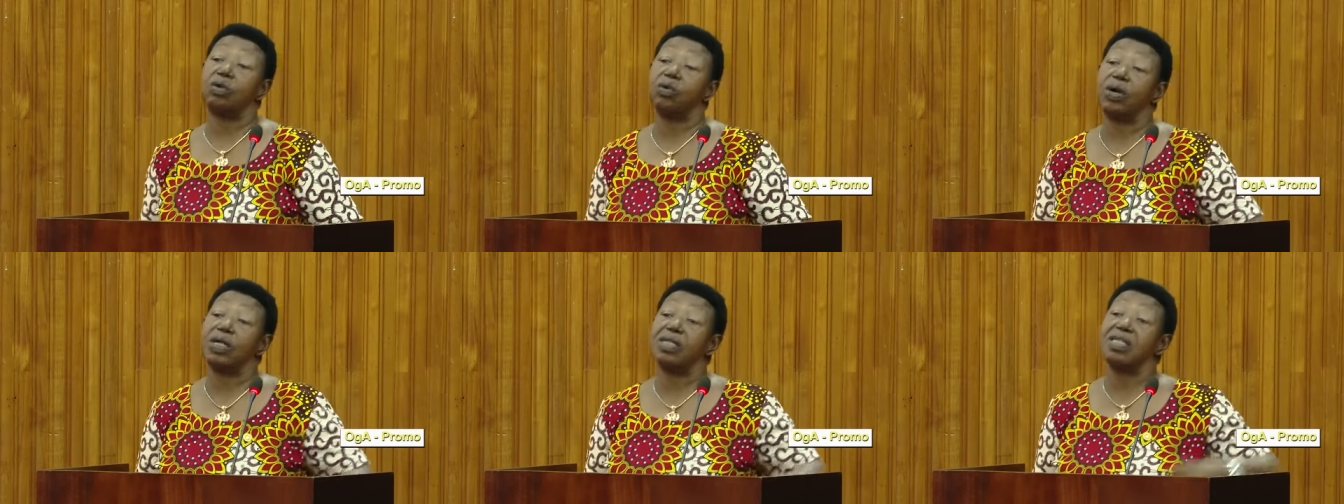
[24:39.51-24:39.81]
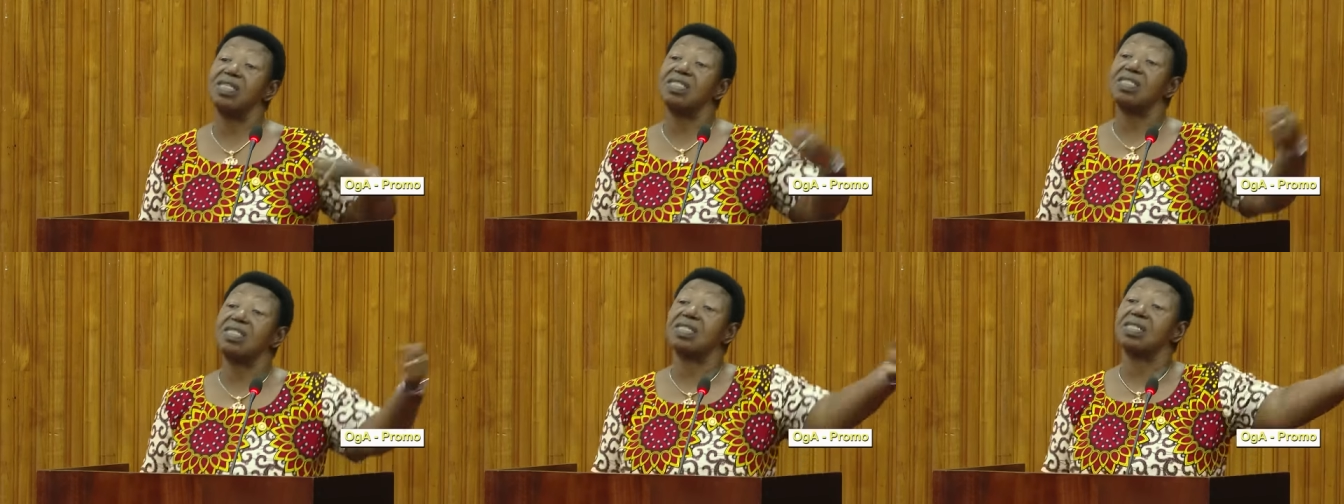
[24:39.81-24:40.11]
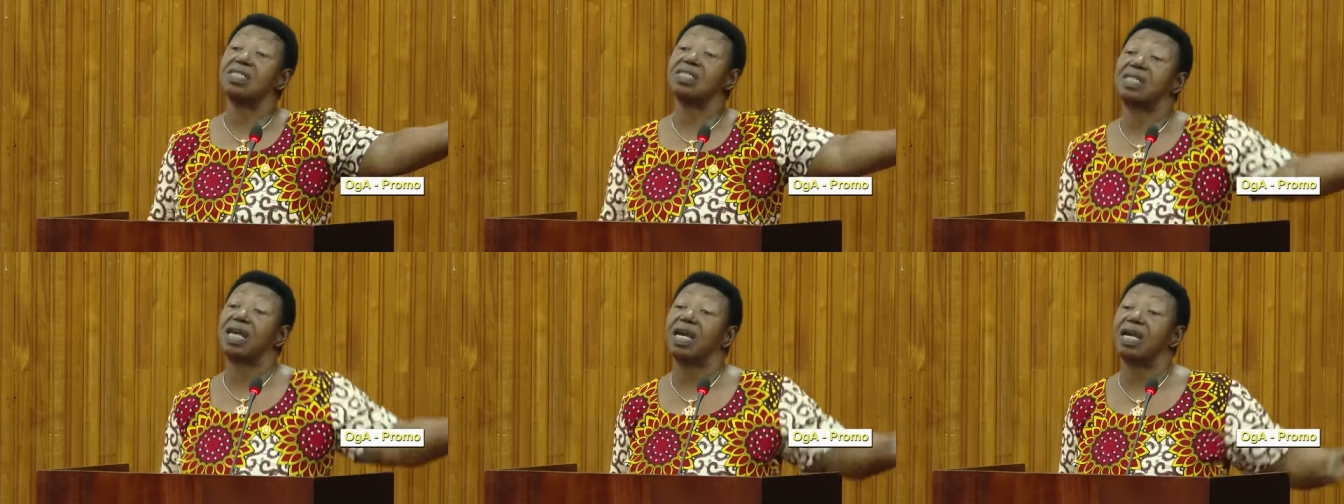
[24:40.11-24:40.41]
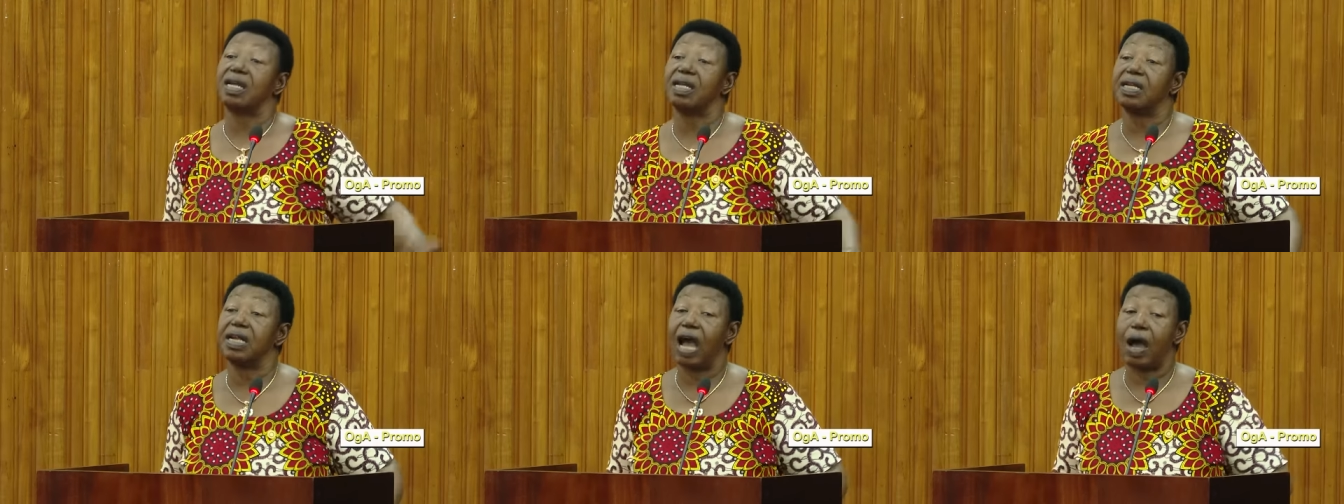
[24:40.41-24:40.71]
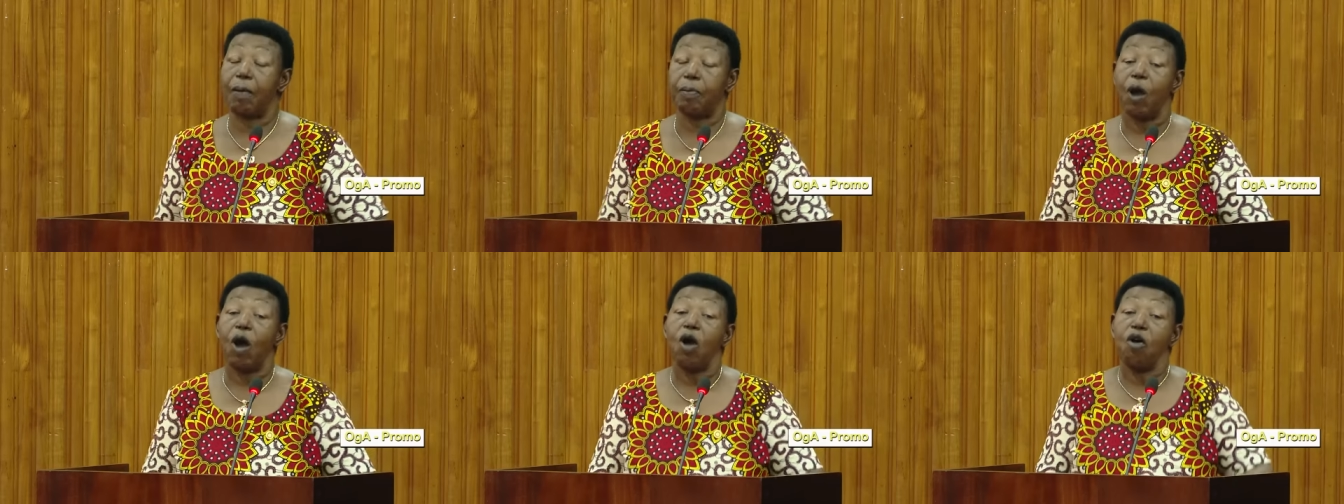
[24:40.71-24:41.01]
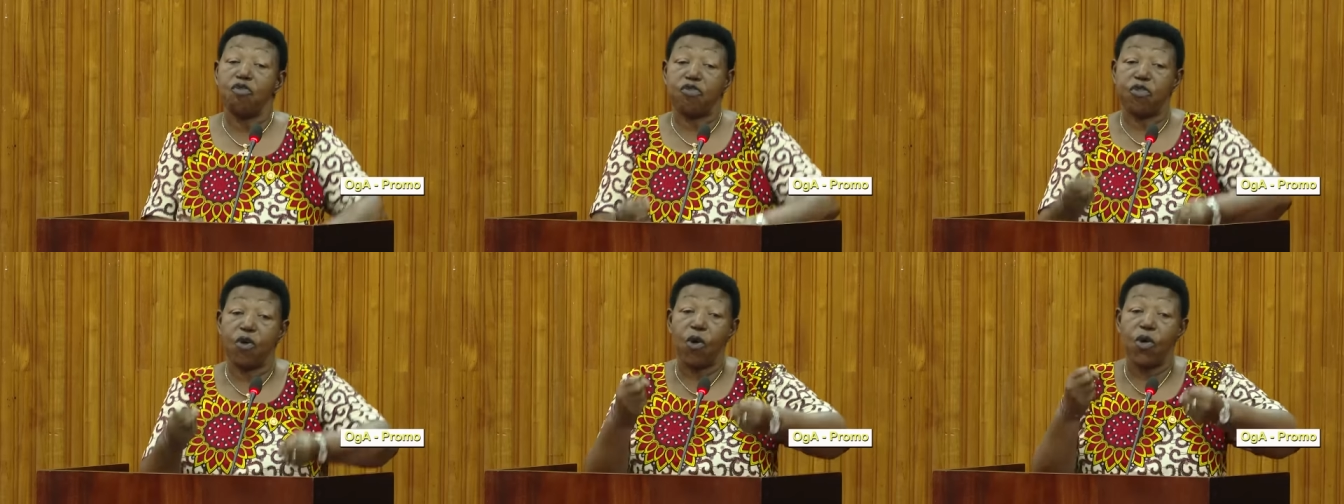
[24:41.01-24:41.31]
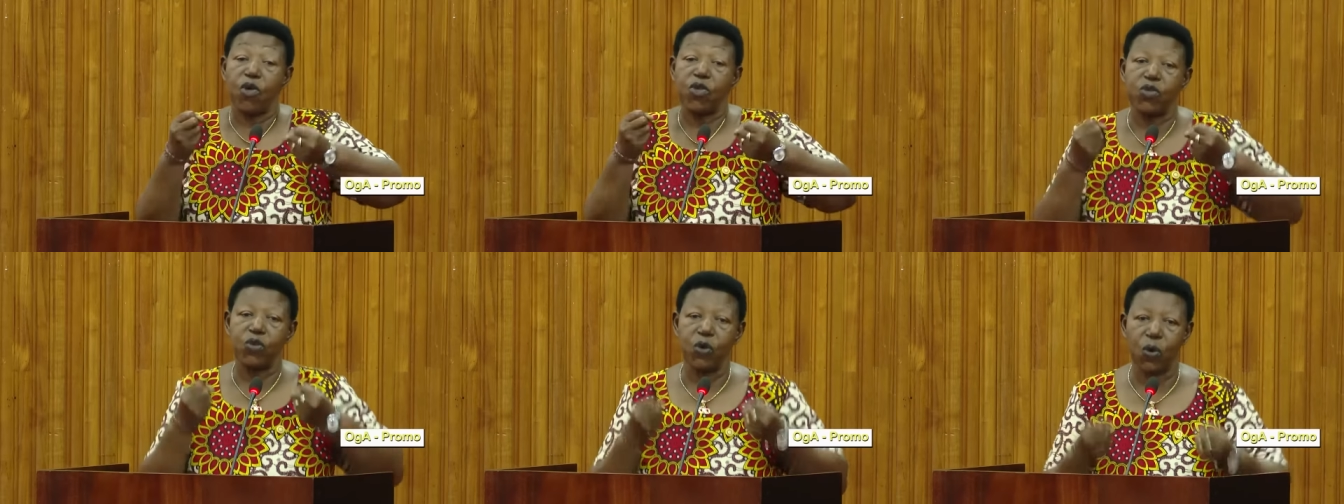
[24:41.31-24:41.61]
whether it is taken up
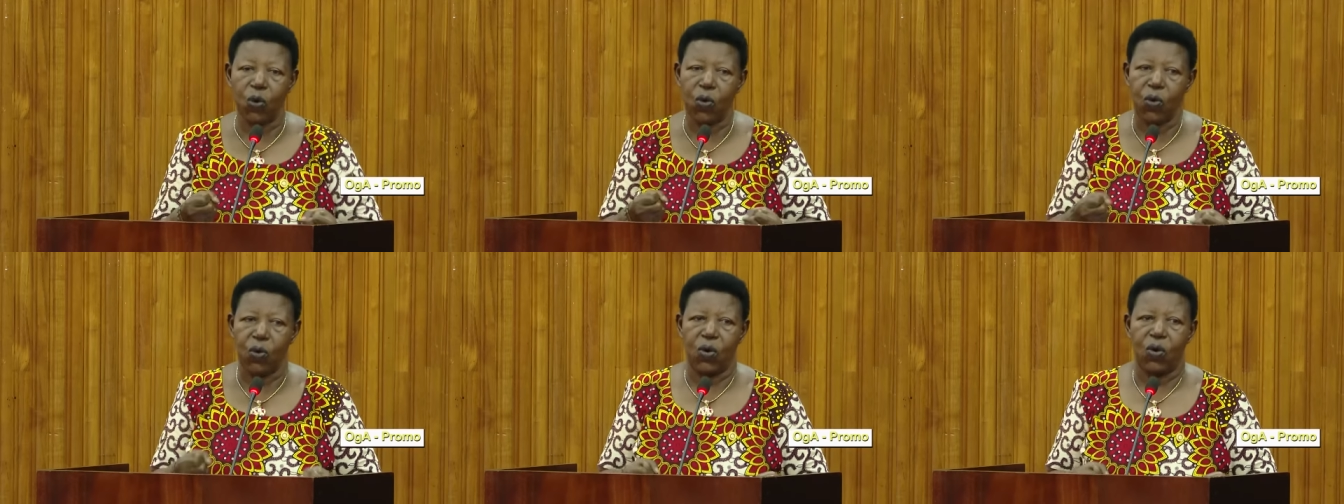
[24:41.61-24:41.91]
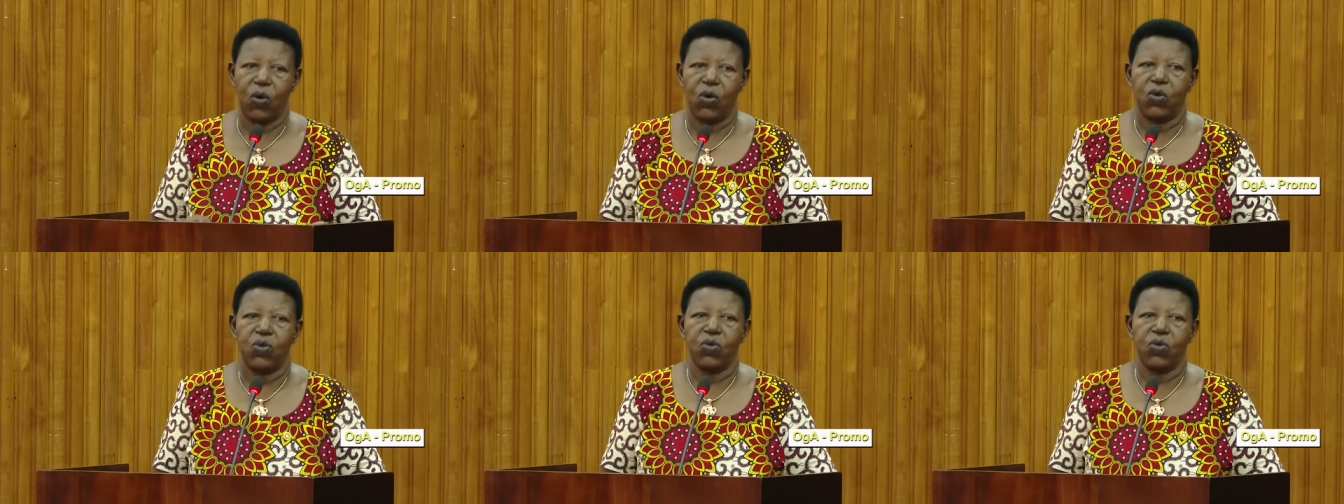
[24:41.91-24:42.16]
for you,